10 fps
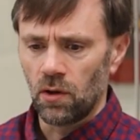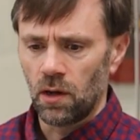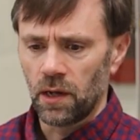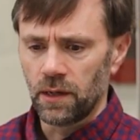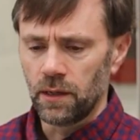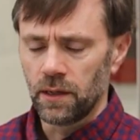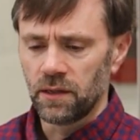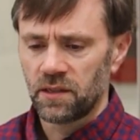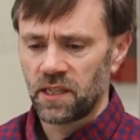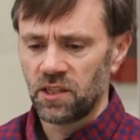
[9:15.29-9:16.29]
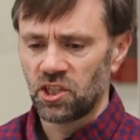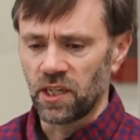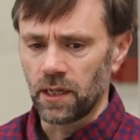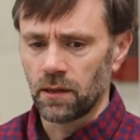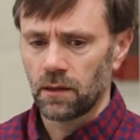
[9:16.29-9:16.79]
on in
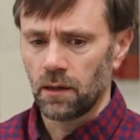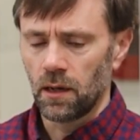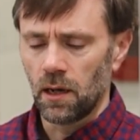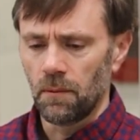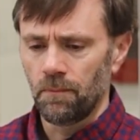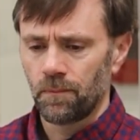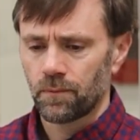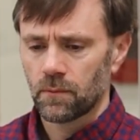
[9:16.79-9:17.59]
teaching. I